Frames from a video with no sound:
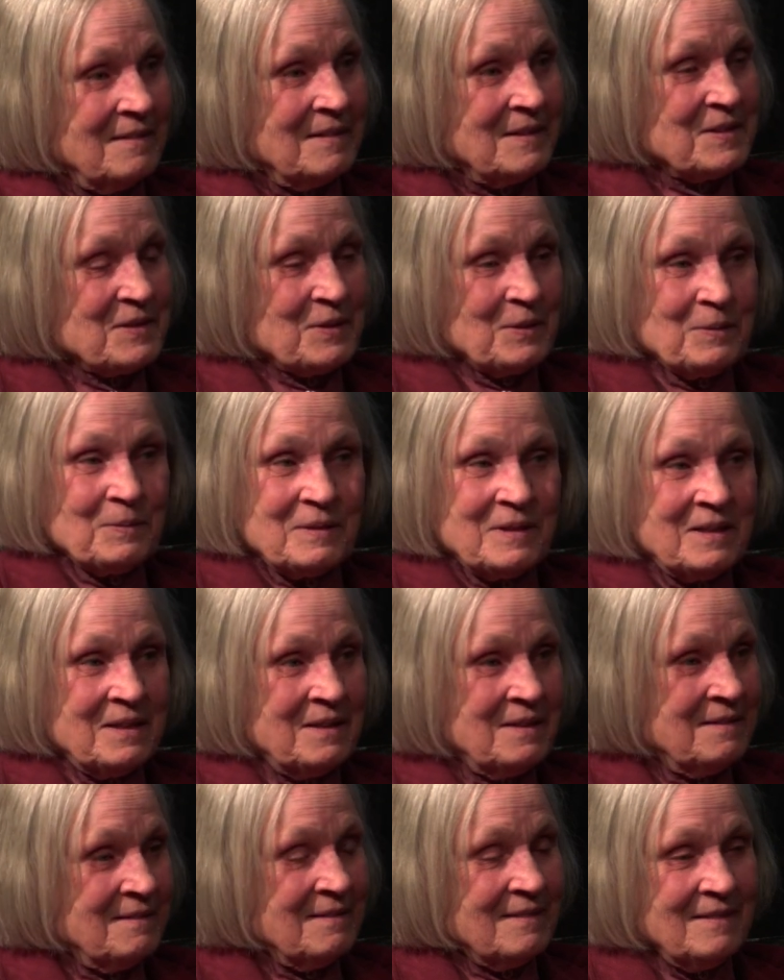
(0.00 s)

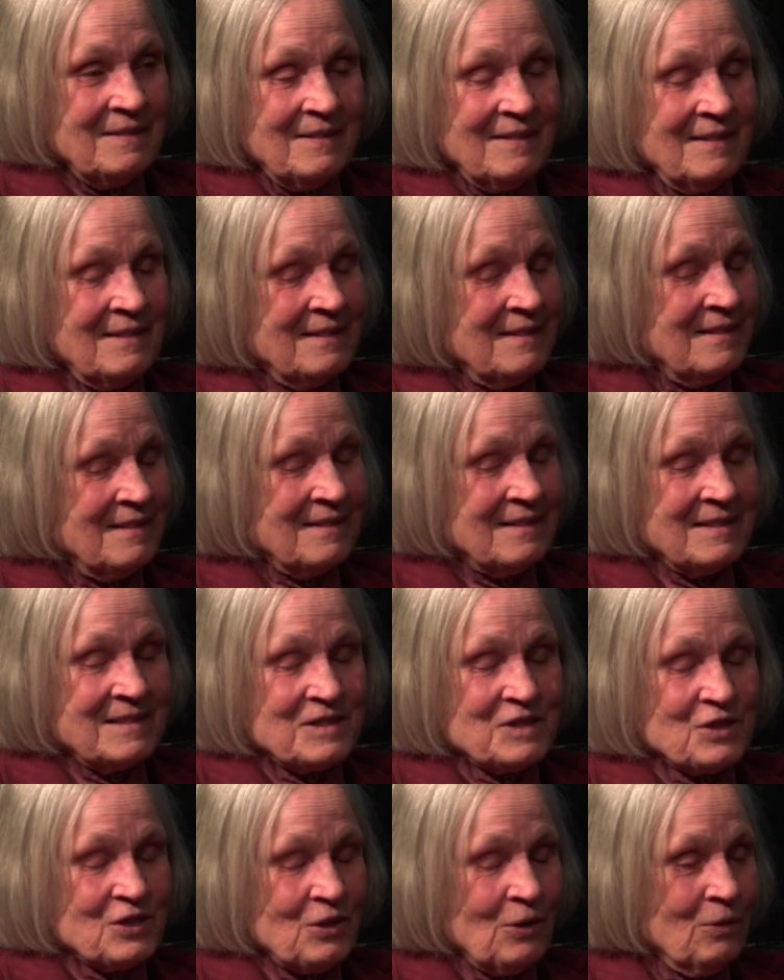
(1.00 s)
So
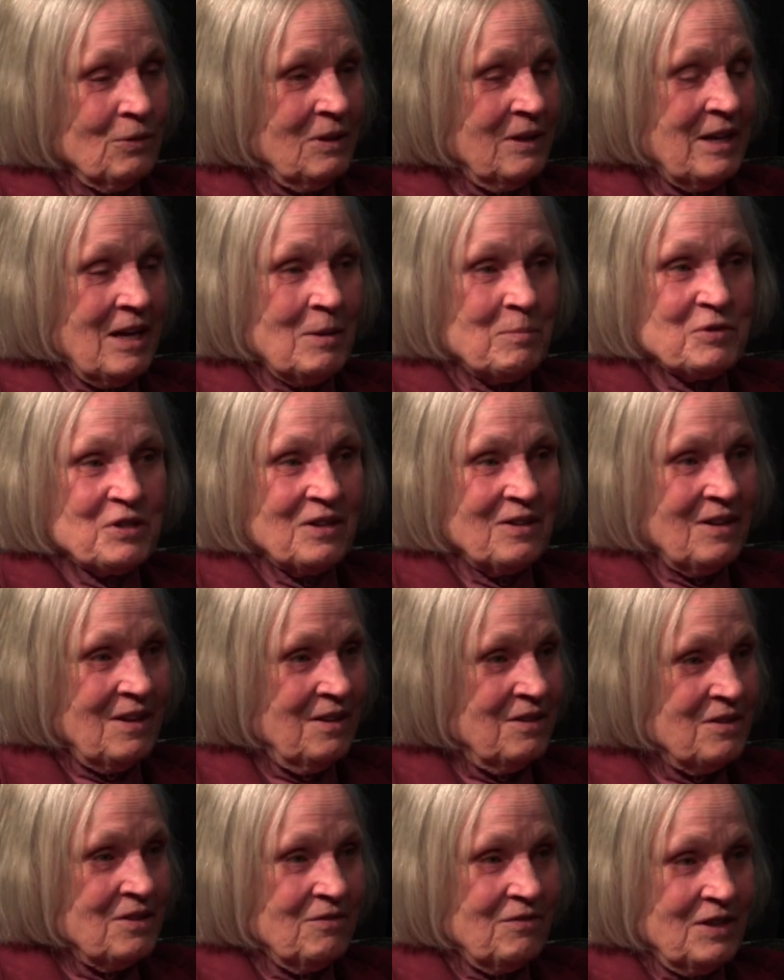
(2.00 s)
it's totally up to the
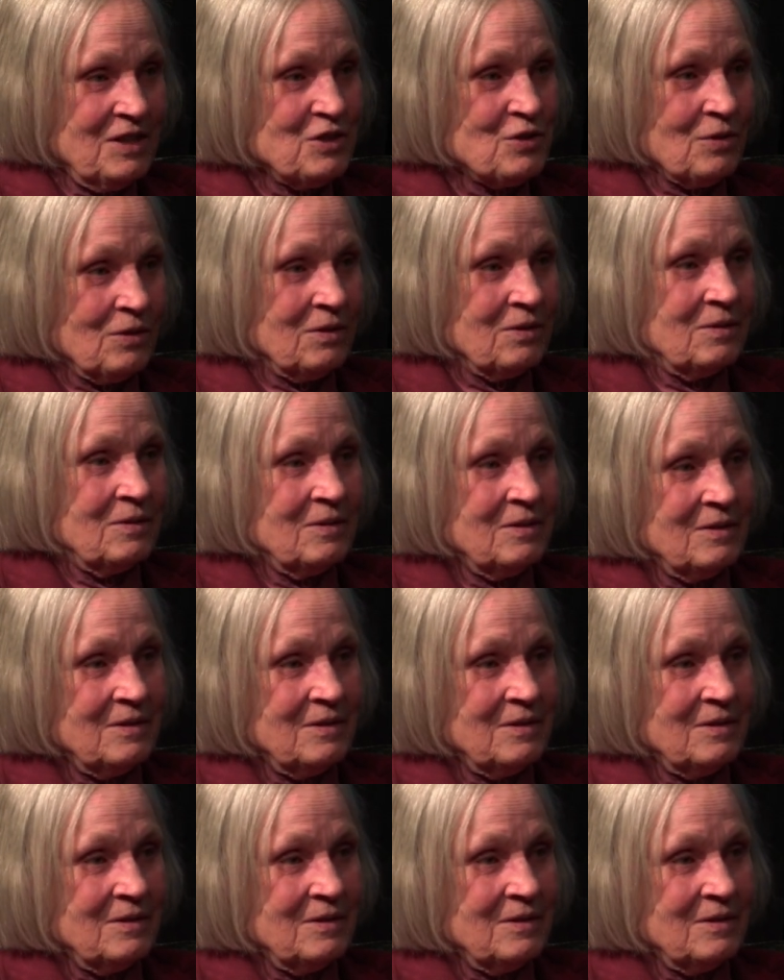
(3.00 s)
individual.